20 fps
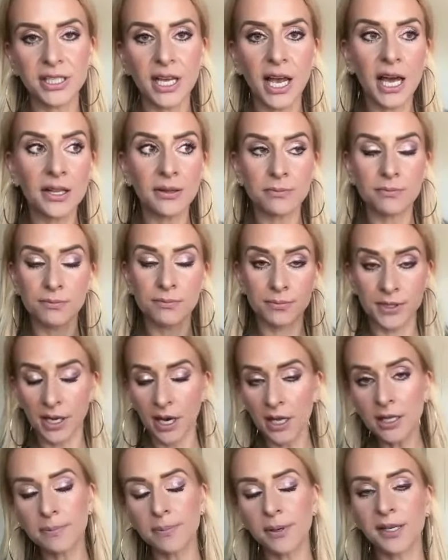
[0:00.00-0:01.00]
and the
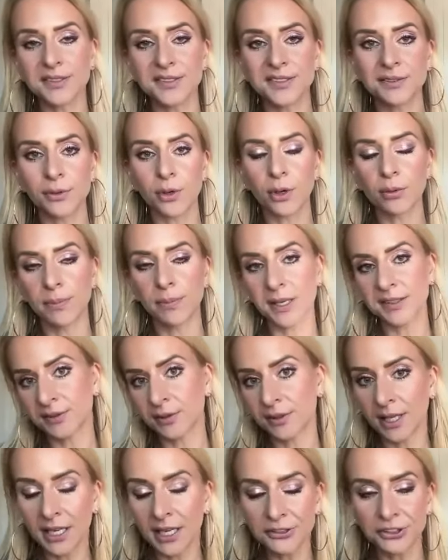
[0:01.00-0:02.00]
other person's role based on
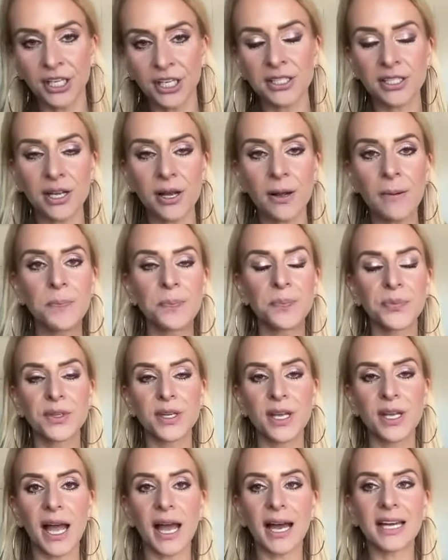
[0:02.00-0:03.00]
their gender,
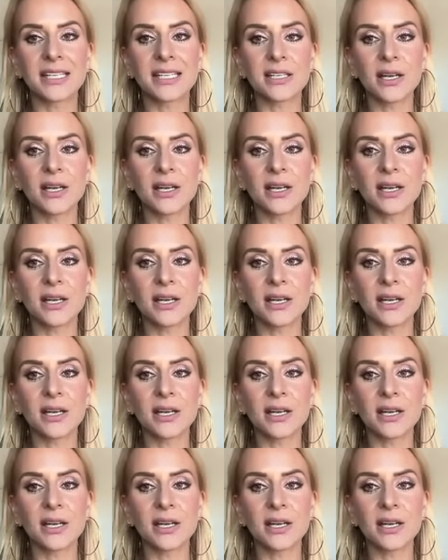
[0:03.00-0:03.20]
and